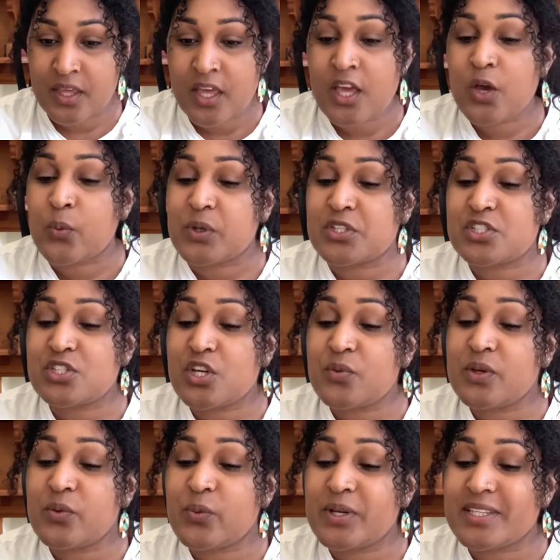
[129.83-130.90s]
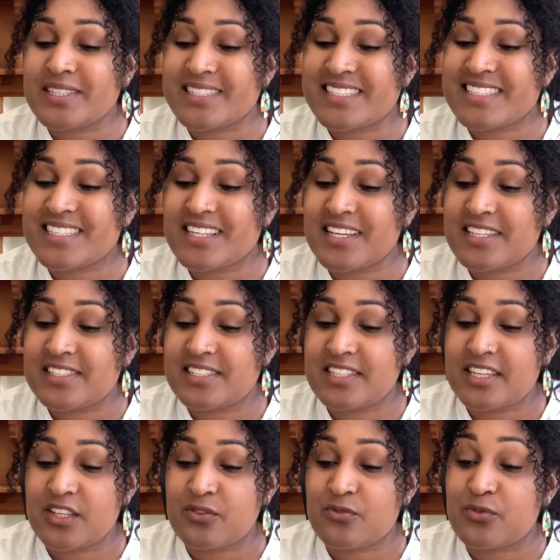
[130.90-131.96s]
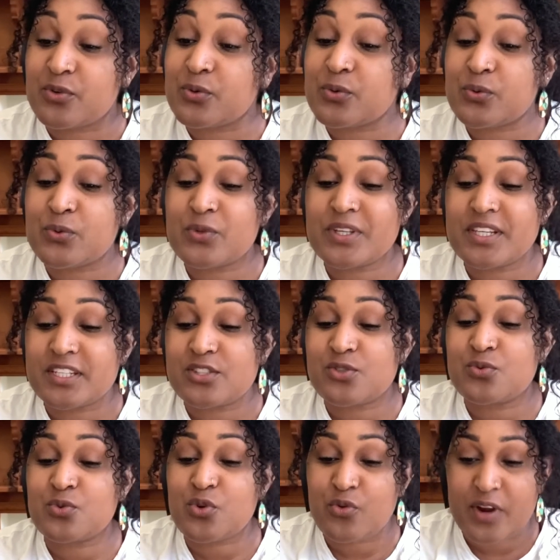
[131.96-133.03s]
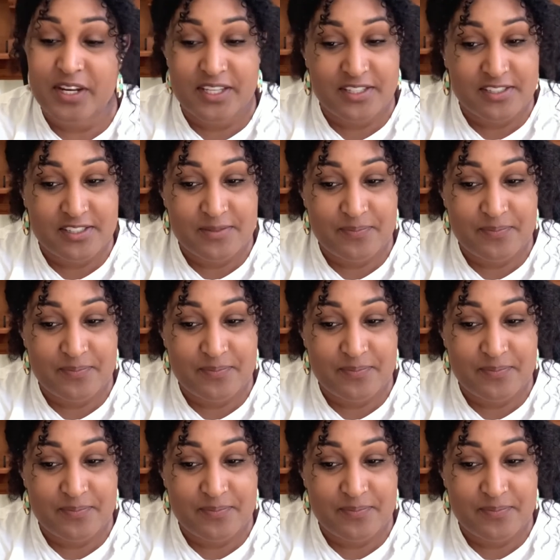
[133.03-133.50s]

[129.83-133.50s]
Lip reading: When snowy winds are slicing in through all the little crannies,